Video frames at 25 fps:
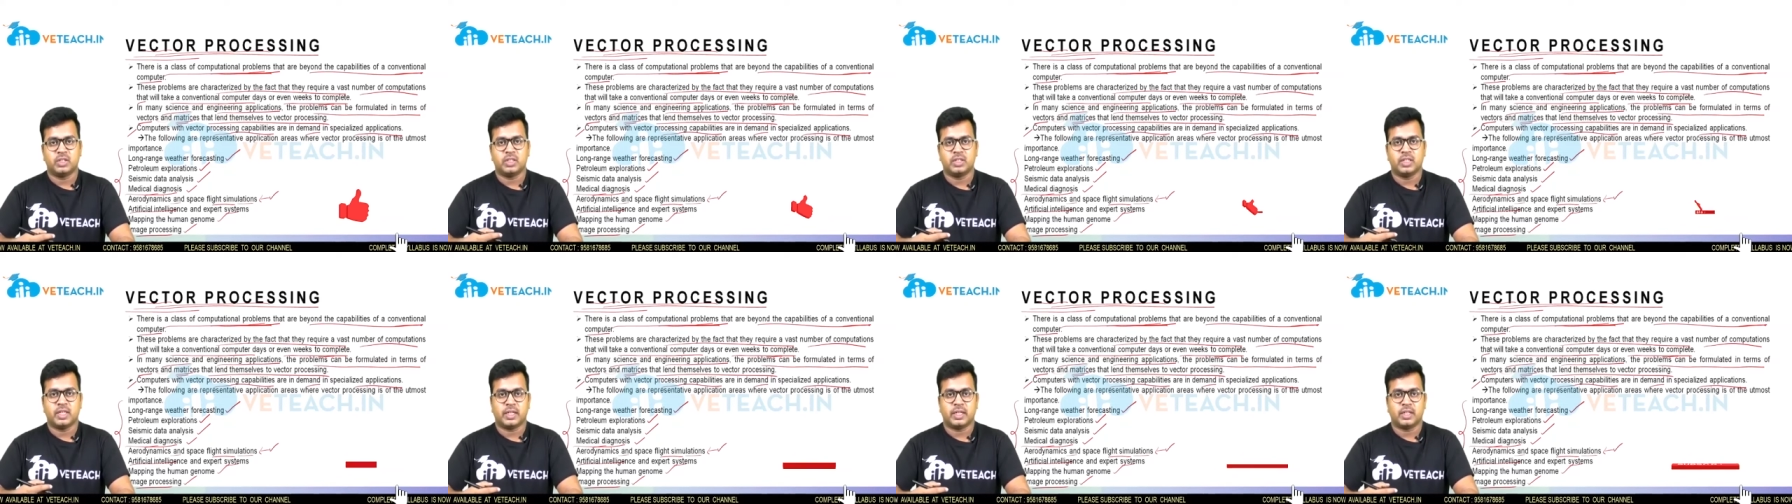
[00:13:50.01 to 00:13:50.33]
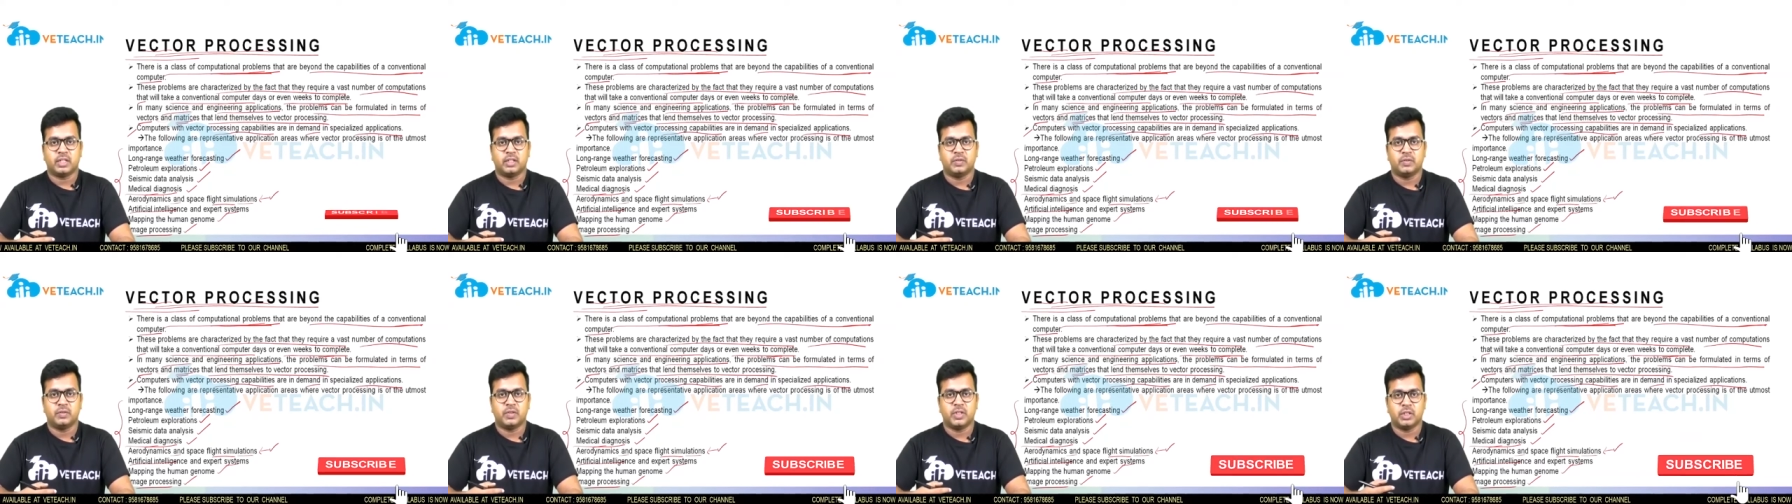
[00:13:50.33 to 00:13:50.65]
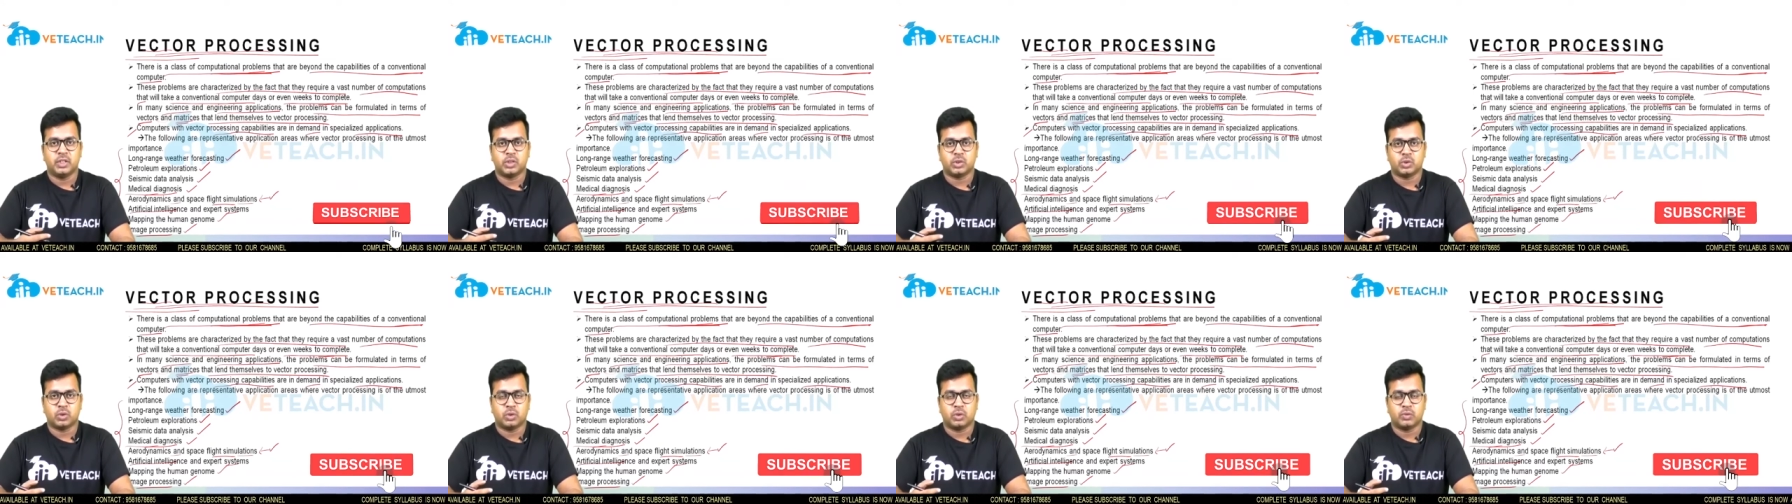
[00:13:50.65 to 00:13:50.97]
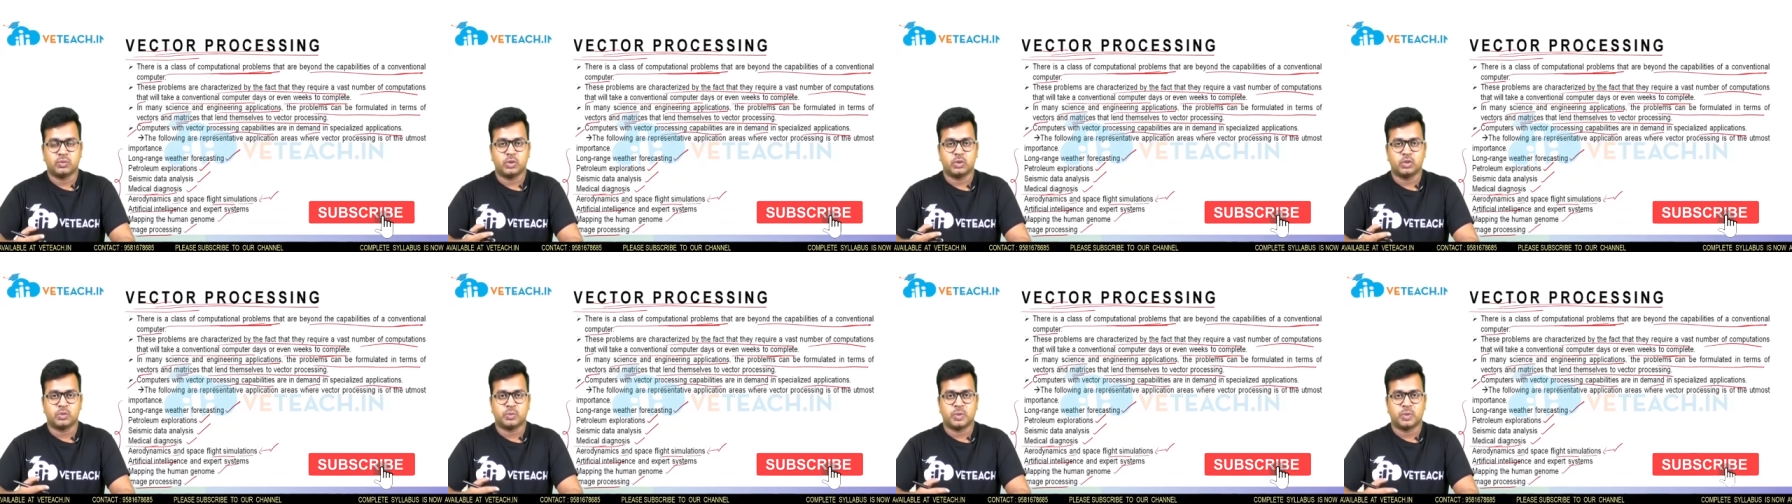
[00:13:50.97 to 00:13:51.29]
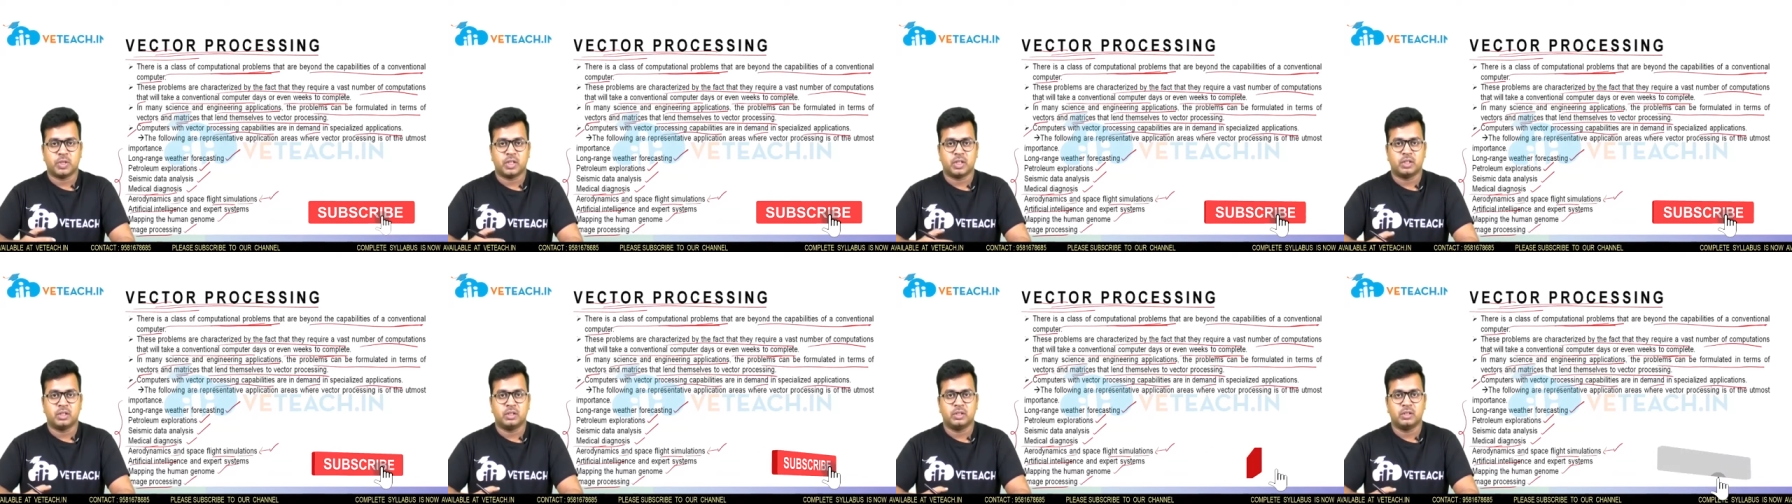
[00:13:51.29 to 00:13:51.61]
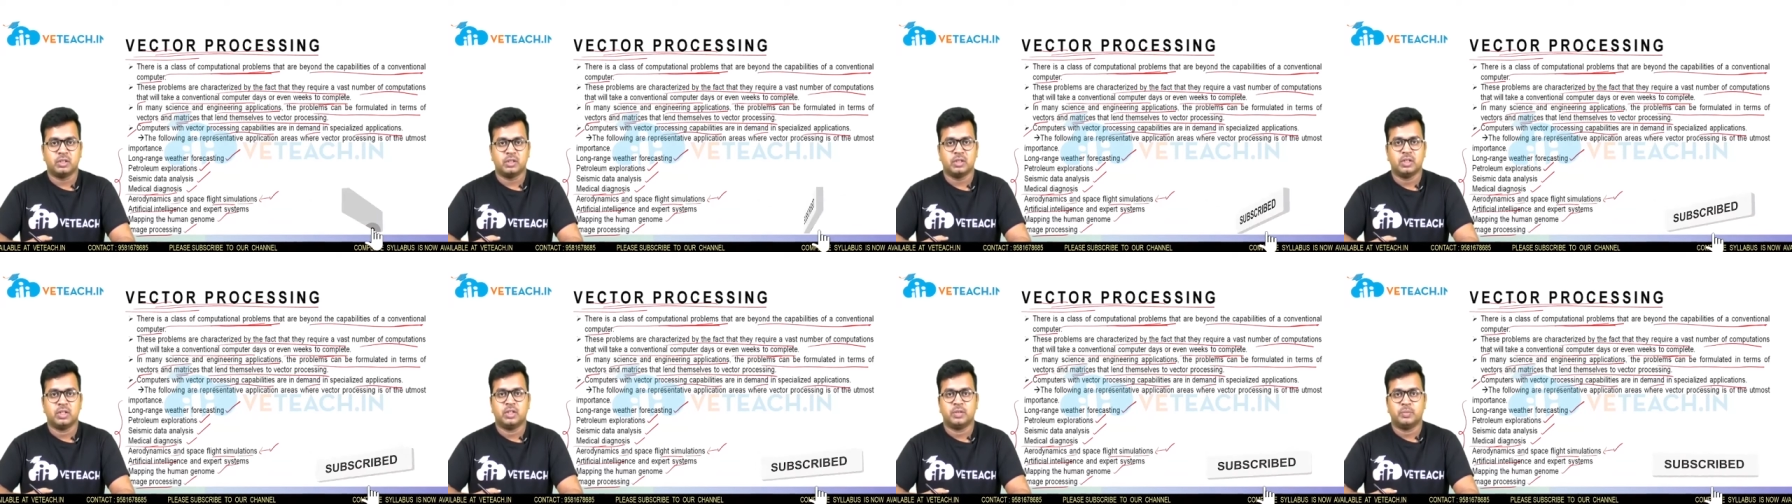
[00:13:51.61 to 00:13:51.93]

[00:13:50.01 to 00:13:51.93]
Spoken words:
the activities of those particular